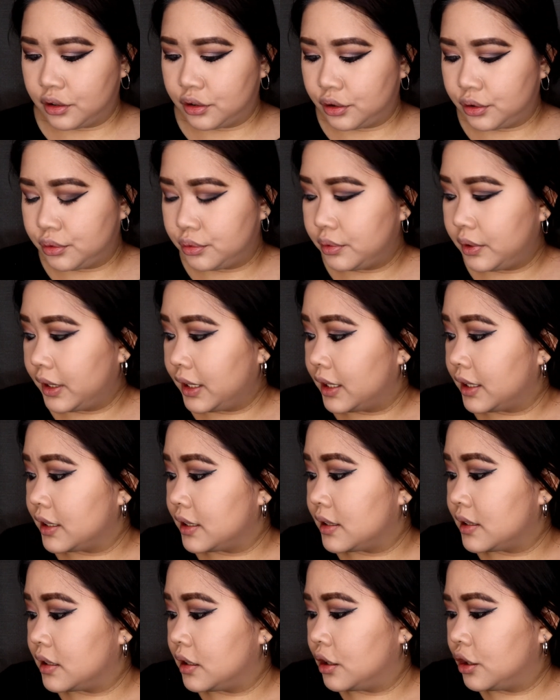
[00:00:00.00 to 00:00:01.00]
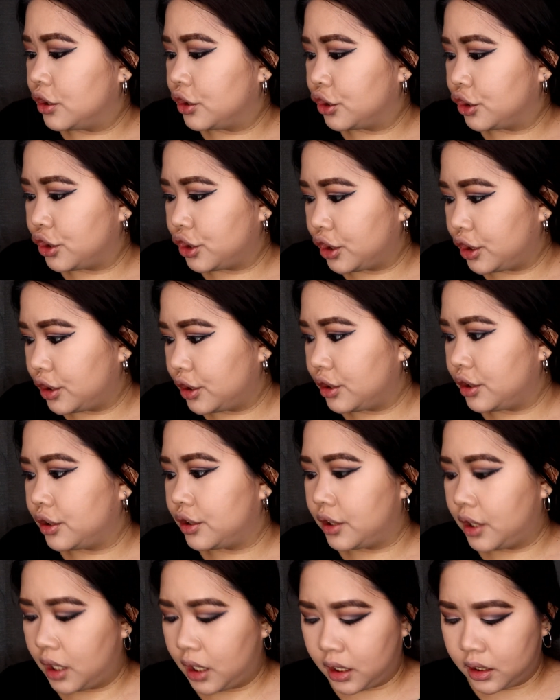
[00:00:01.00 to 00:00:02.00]
glue is good or
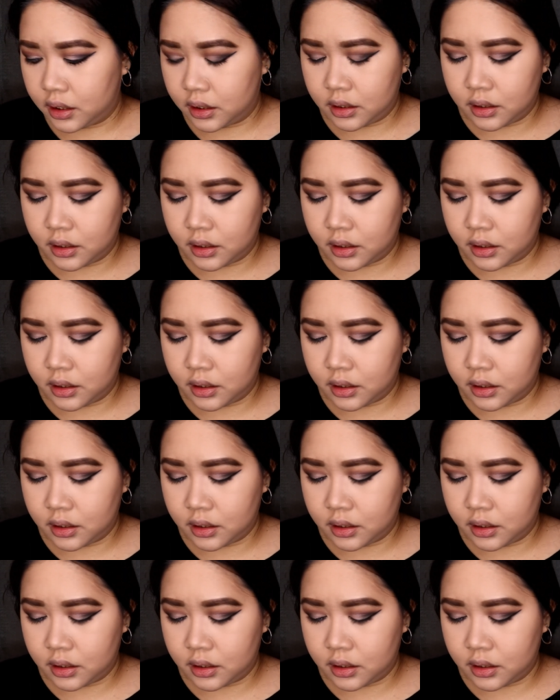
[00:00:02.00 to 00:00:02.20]
not.